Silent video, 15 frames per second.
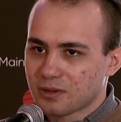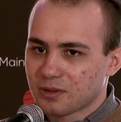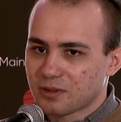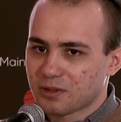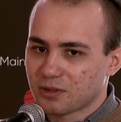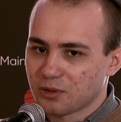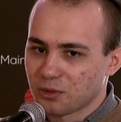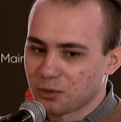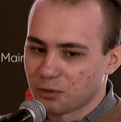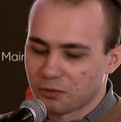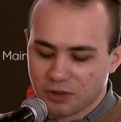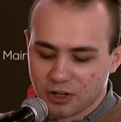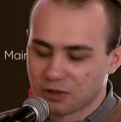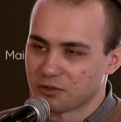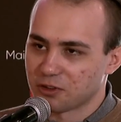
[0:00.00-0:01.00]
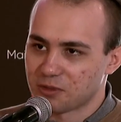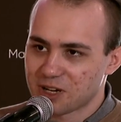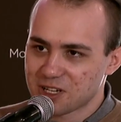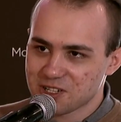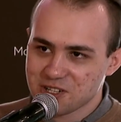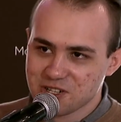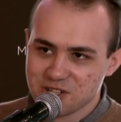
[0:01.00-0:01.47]
So thank you very
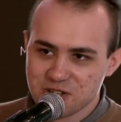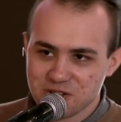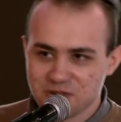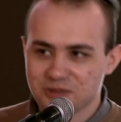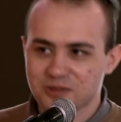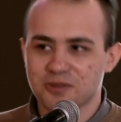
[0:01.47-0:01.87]
much